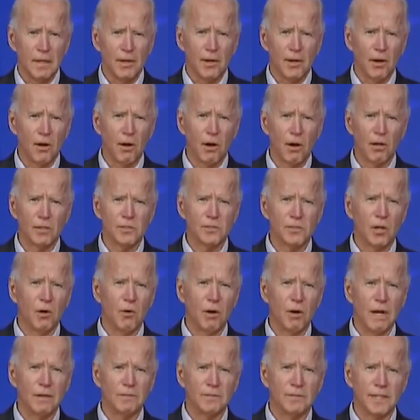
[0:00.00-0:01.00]

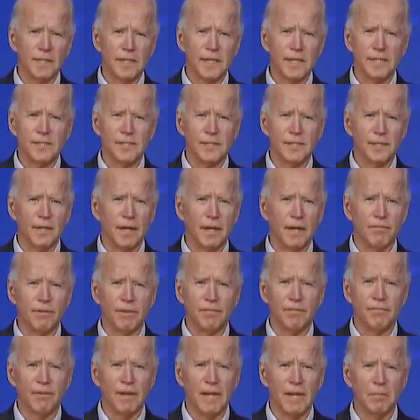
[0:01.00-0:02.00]
And who will be
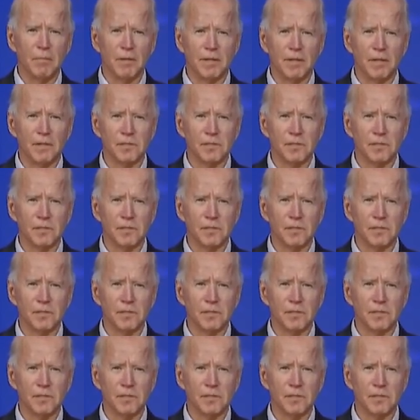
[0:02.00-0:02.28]
informed.